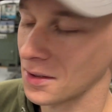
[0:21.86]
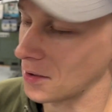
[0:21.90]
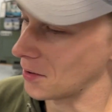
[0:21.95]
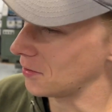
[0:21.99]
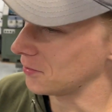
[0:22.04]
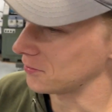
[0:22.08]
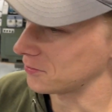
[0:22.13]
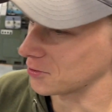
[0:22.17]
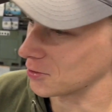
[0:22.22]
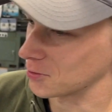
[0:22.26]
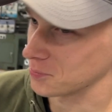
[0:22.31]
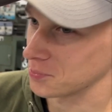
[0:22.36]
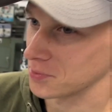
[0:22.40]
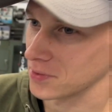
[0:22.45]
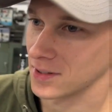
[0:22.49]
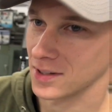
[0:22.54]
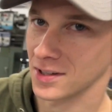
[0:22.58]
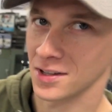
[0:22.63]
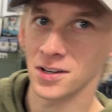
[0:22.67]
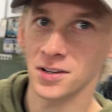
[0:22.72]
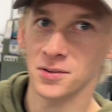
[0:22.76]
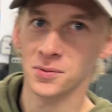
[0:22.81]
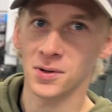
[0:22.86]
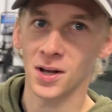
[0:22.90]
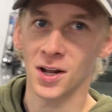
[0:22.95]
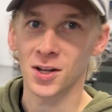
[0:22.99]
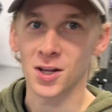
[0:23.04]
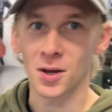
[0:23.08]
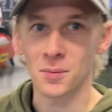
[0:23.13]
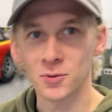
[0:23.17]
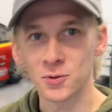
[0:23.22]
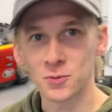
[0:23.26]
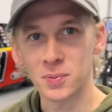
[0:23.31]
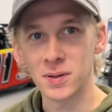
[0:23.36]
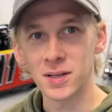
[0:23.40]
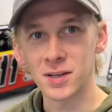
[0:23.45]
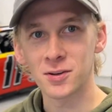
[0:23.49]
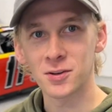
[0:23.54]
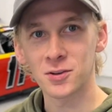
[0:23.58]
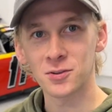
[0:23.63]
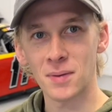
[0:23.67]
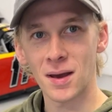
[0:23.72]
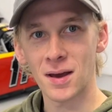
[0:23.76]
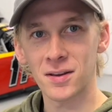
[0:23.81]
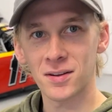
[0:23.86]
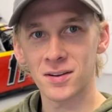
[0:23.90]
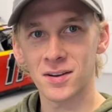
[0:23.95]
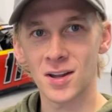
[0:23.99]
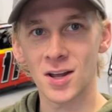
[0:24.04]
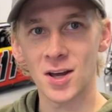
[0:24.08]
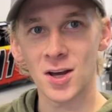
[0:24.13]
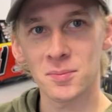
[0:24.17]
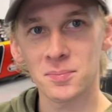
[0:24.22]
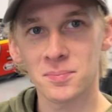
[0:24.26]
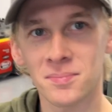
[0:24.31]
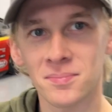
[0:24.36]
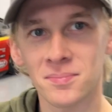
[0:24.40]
Oh, it's going pretty good. We've got a couple speakers mounted up.